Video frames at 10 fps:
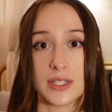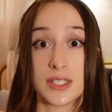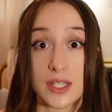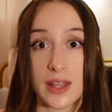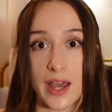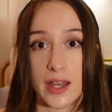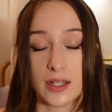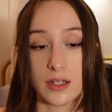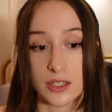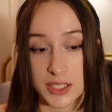see that
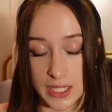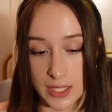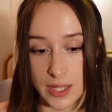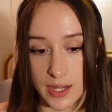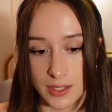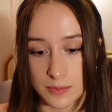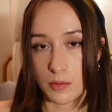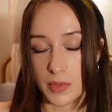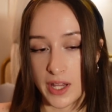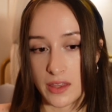and understand that.
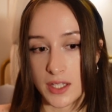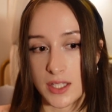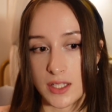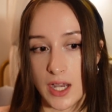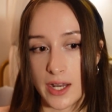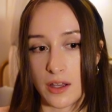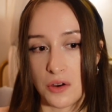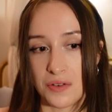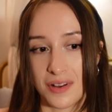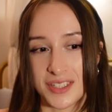But I think society
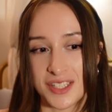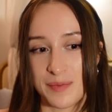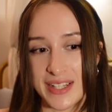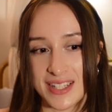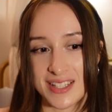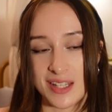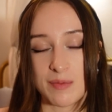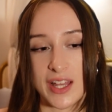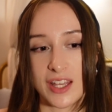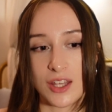overall just makes it seem
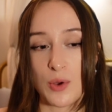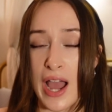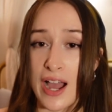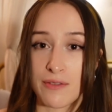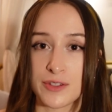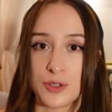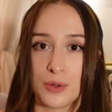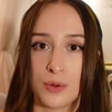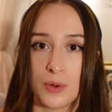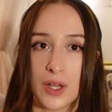like you have
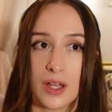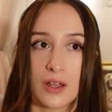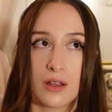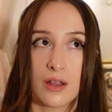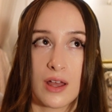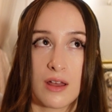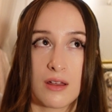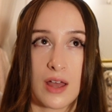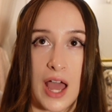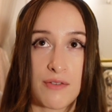to
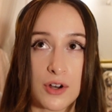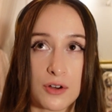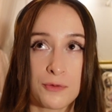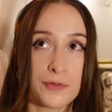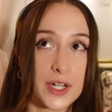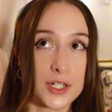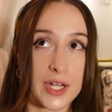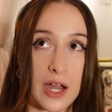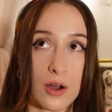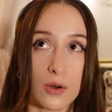have it all figured
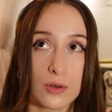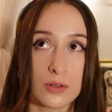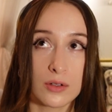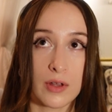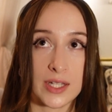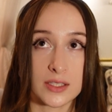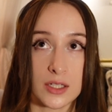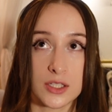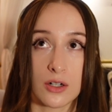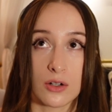out at
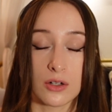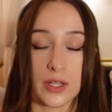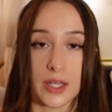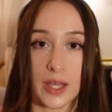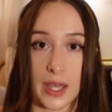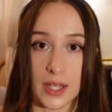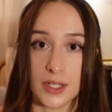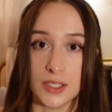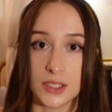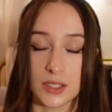such an early
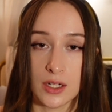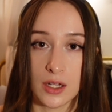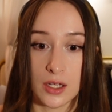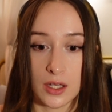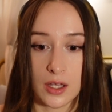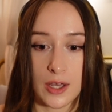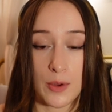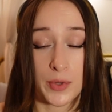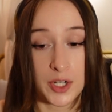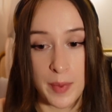age.
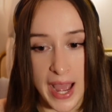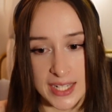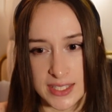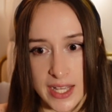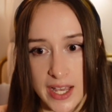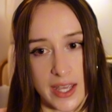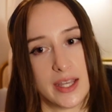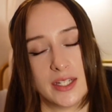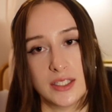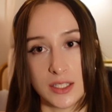And when you're past that
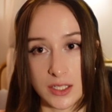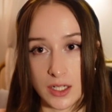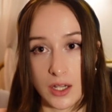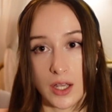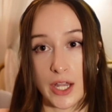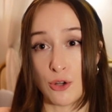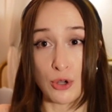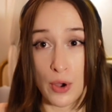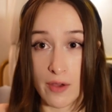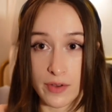age and you
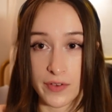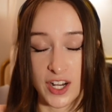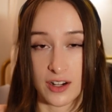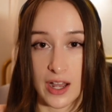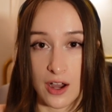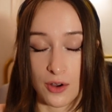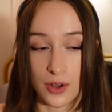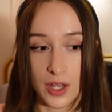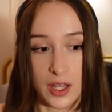don't have it figured out,